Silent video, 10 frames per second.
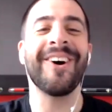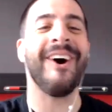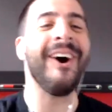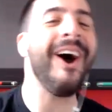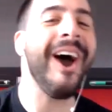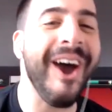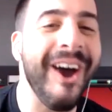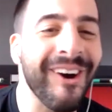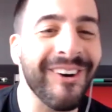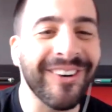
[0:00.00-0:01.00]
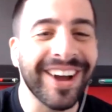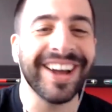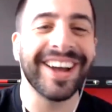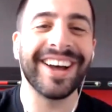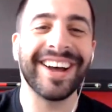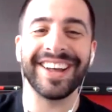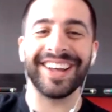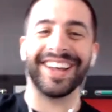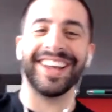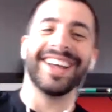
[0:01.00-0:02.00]
Oh,
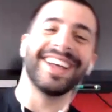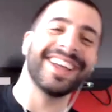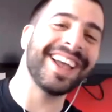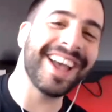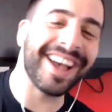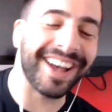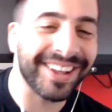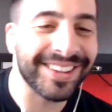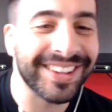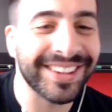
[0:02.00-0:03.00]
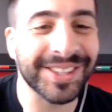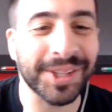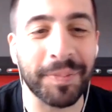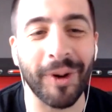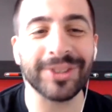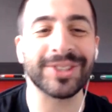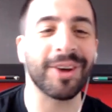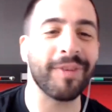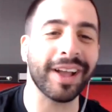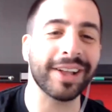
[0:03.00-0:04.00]
yeah. There's a bald
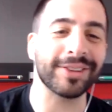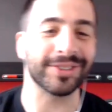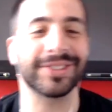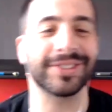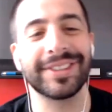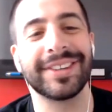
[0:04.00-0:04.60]
Shawn Michaels.